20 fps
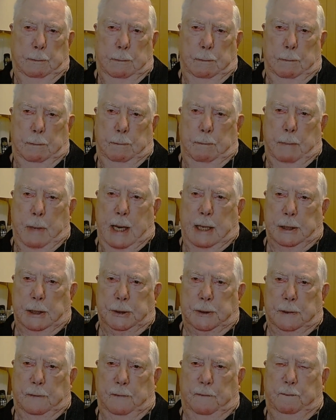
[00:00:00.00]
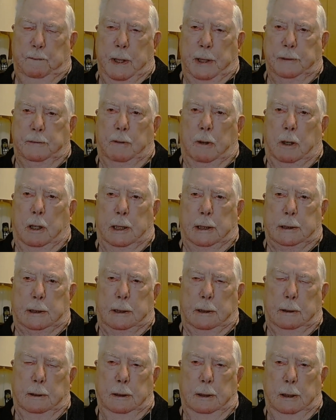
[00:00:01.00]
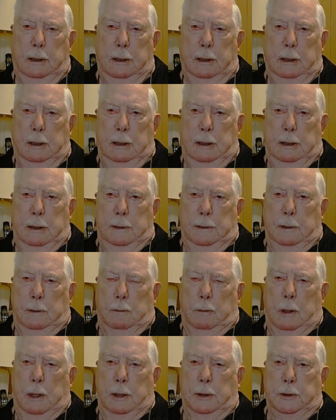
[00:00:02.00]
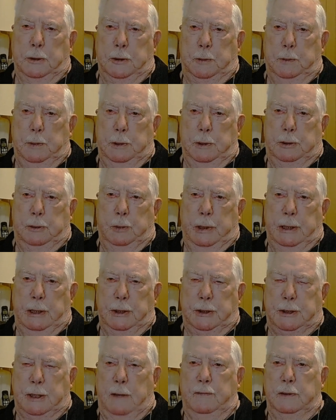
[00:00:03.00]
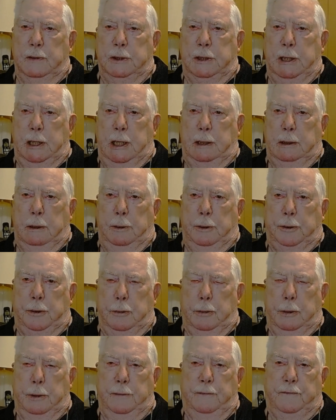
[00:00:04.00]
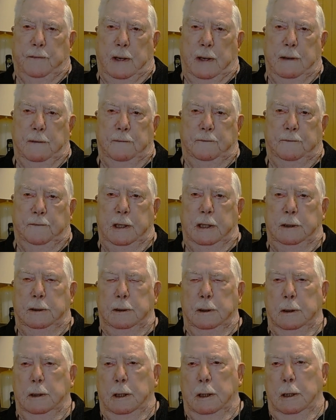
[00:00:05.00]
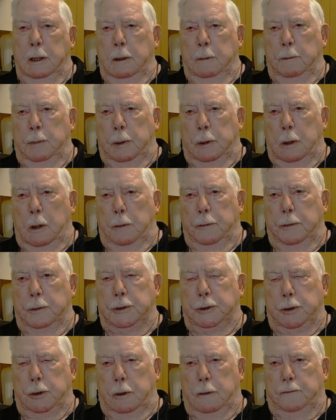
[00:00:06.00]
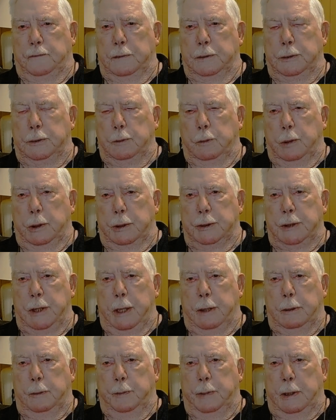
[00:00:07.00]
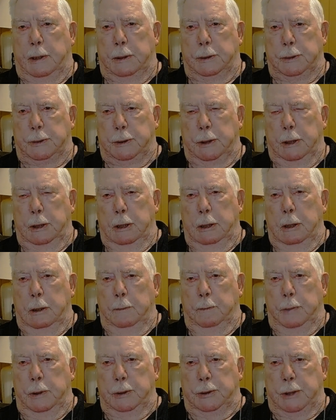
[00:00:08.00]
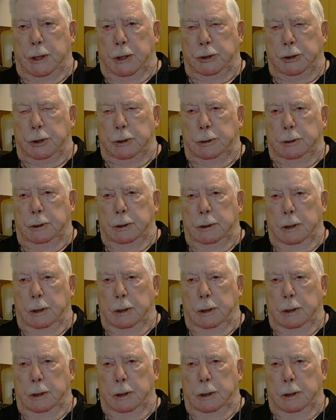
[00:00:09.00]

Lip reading: mass of bedrock that runs between 17 and 35 feet below the surface where Sanibel's positioned.